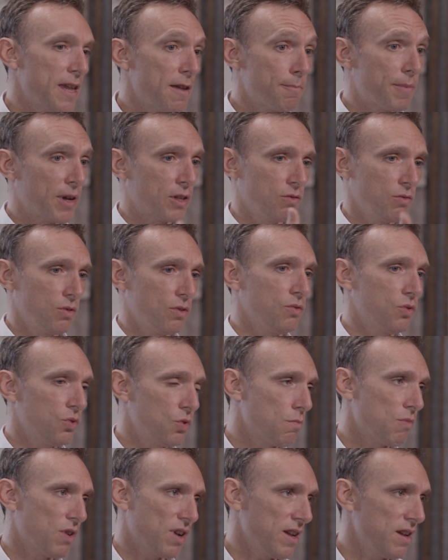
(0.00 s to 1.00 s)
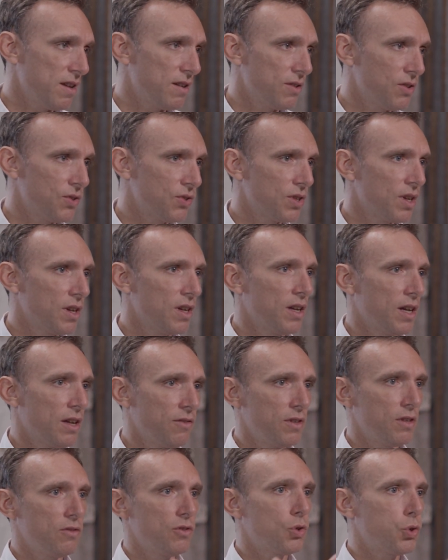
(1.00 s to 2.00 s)
impact to the consumer is,
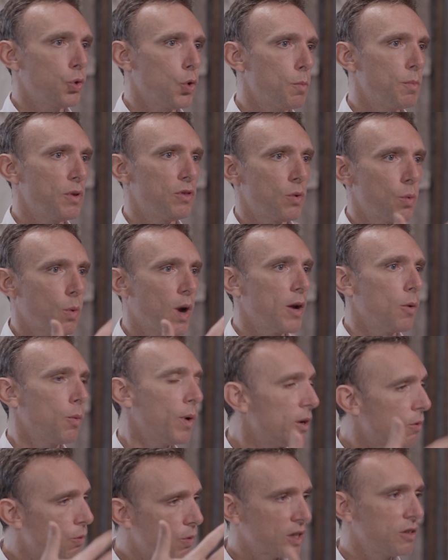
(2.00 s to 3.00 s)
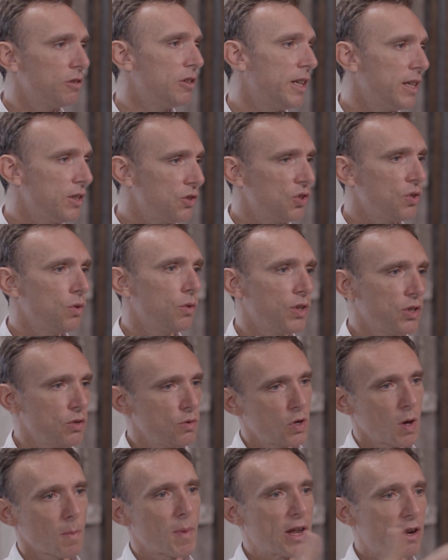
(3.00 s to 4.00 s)
and then determine the right way to regulate you, and then
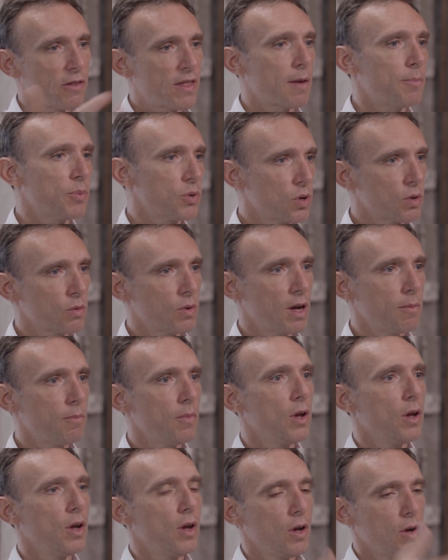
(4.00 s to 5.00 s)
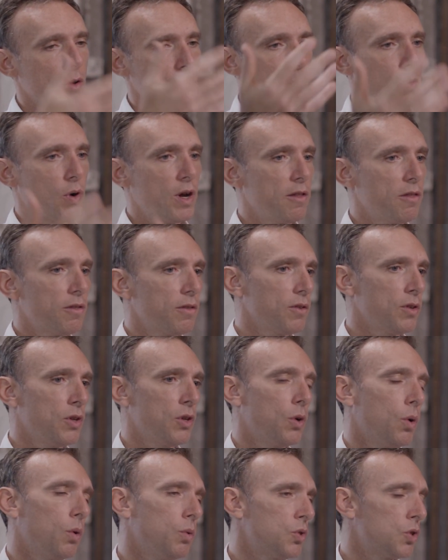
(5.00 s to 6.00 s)
you come out of that program with,
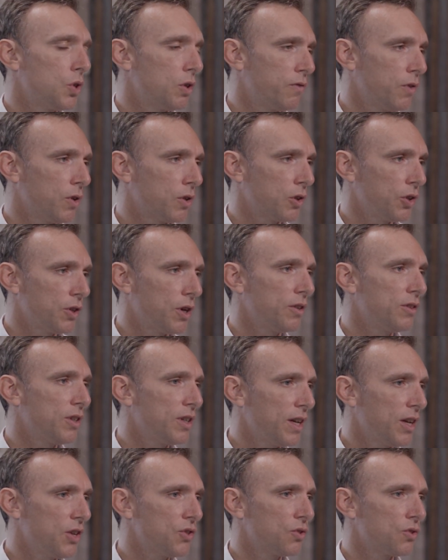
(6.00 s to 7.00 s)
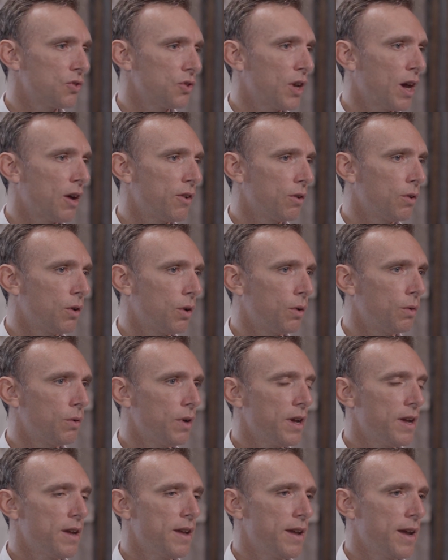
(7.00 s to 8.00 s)
you know, sort of a clear indications on how to go
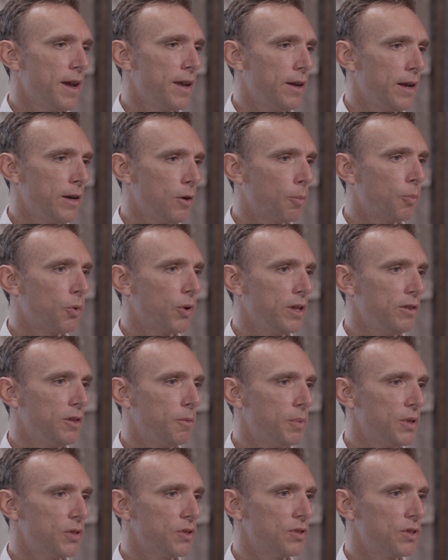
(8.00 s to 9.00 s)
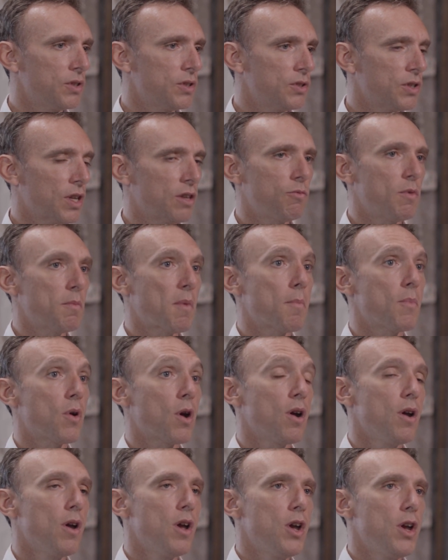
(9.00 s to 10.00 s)
and operate the business. And
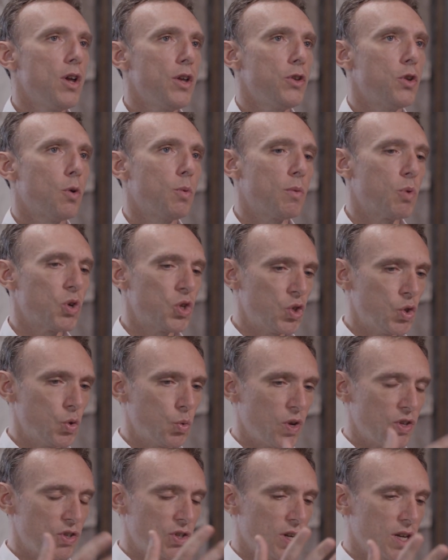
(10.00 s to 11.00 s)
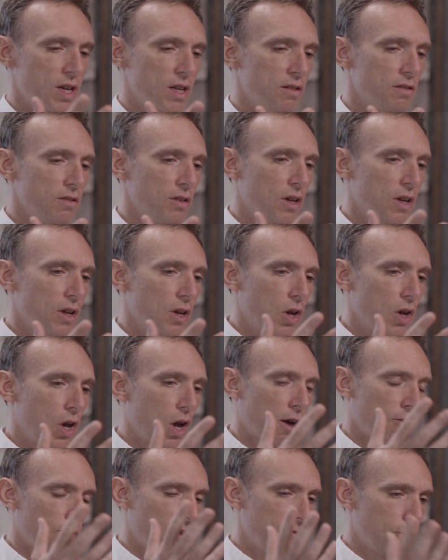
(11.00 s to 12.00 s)
remember, you know, we were switching
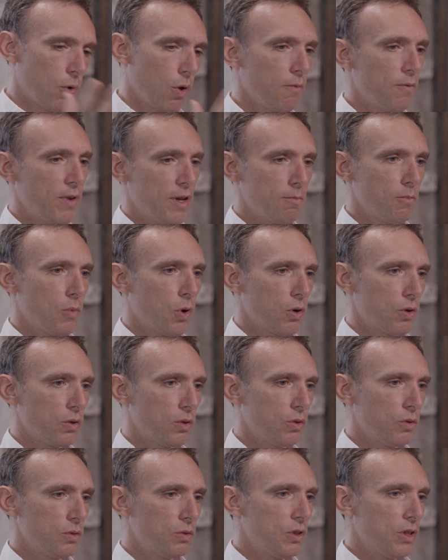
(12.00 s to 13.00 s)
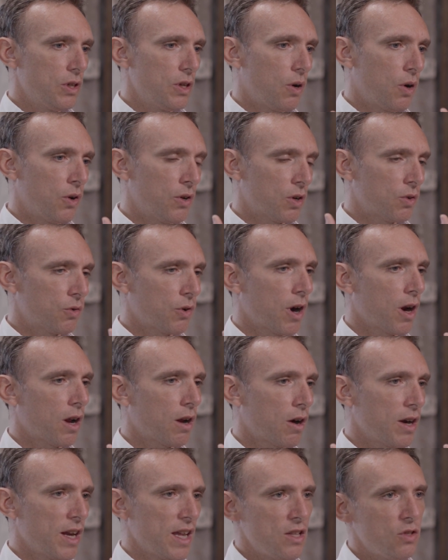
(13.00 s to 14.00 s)
a revolving model on a credit
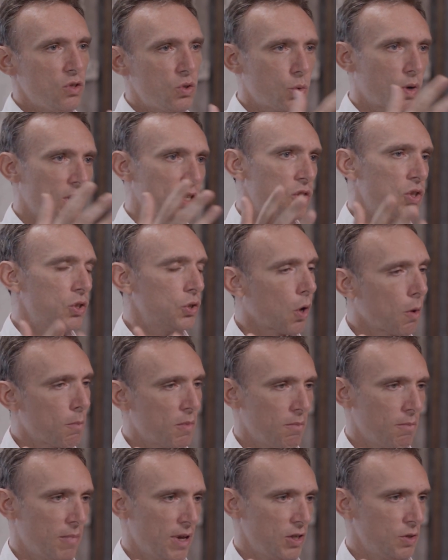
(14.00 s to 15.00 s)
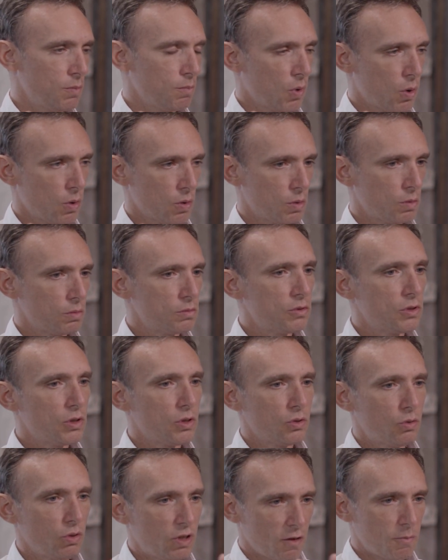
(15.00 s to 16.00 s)
card into an installment-based model
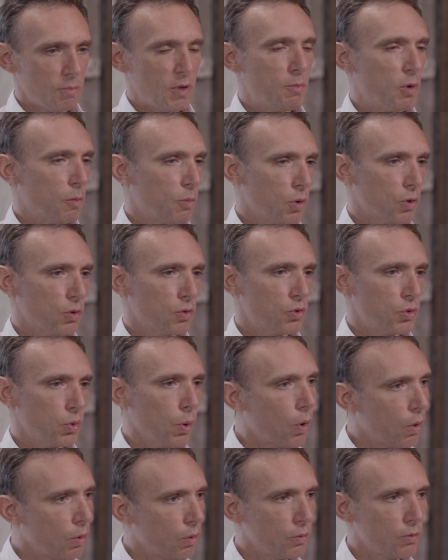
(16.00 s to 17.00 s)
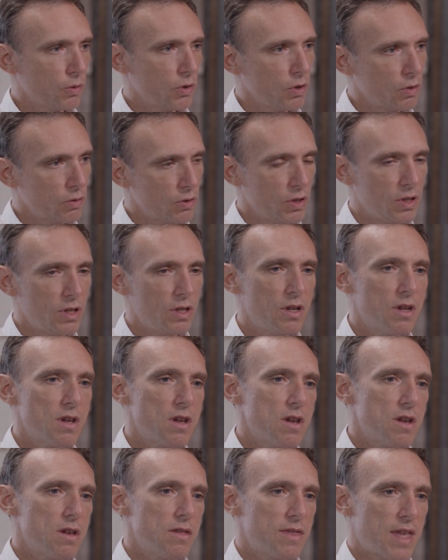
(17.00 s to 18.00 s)
to give people more control. You know,
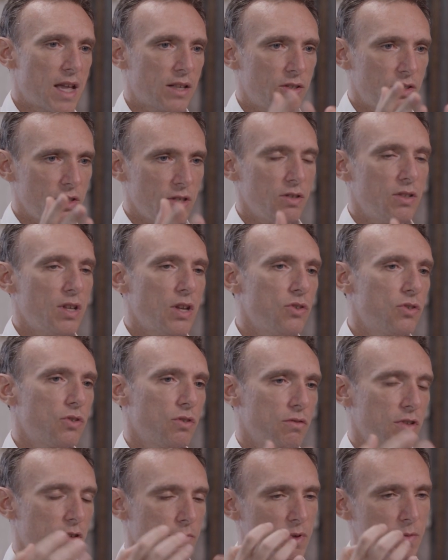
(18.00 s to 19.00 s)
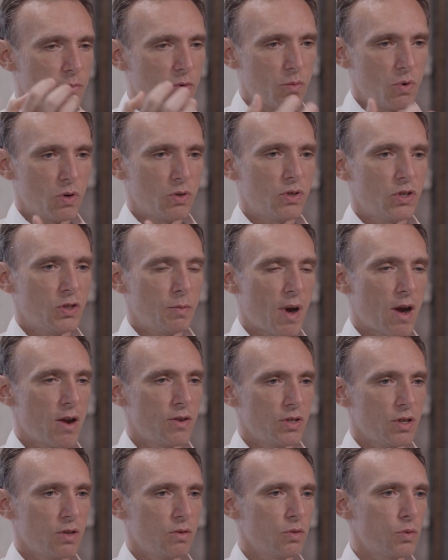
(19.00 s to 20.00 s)
that's the intention, give people more
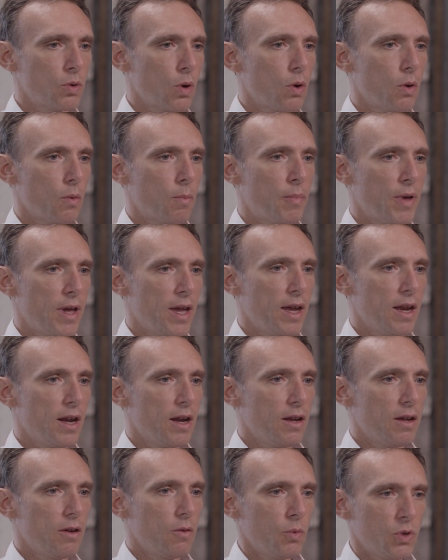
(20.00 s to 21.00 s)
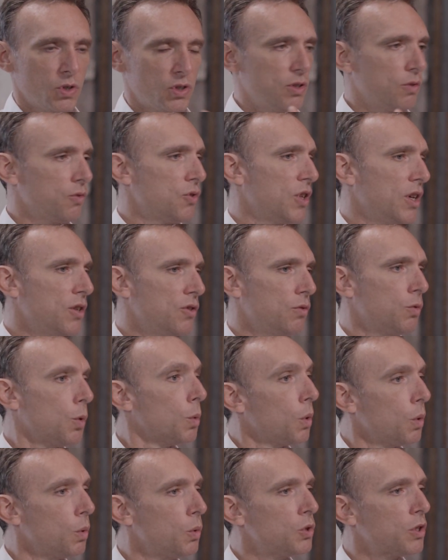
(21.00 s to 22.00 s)
transparency and control, but we're still changing the
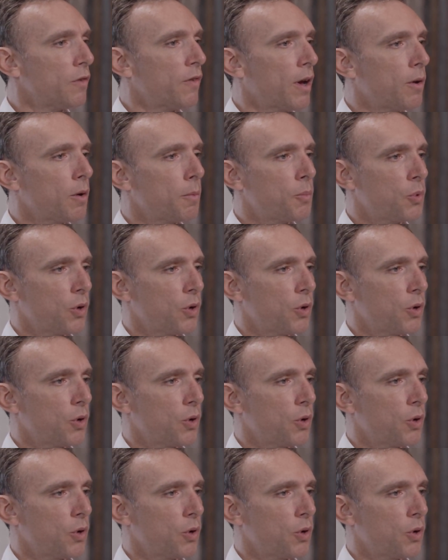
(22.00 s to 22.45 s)
rules of how the